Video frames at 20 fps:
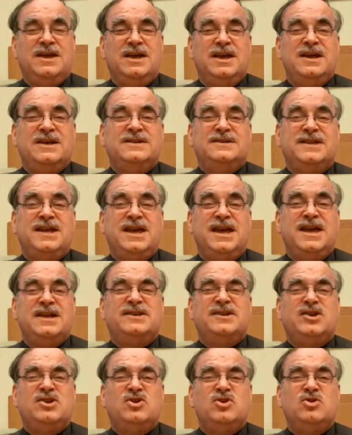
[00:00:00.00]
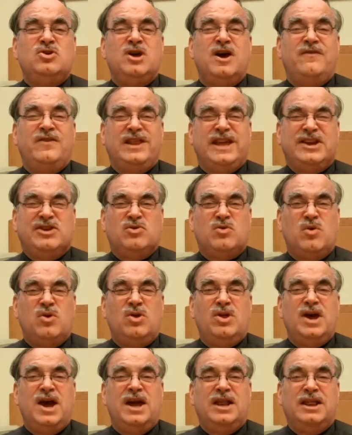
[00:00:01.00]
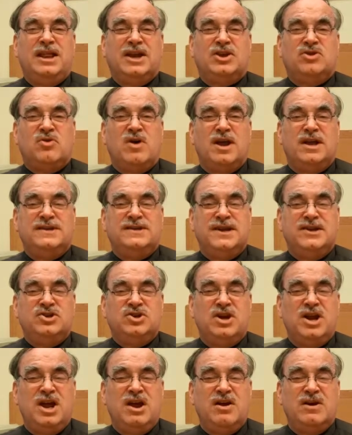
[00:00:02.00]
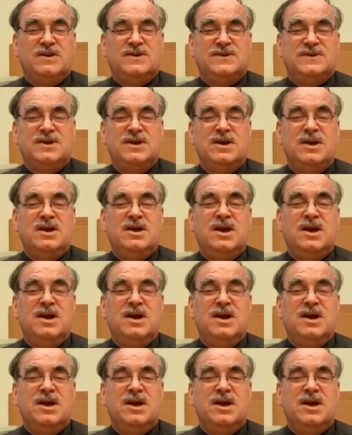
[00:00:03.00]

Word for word: is the Institute of Electrical and Electronics Engineers,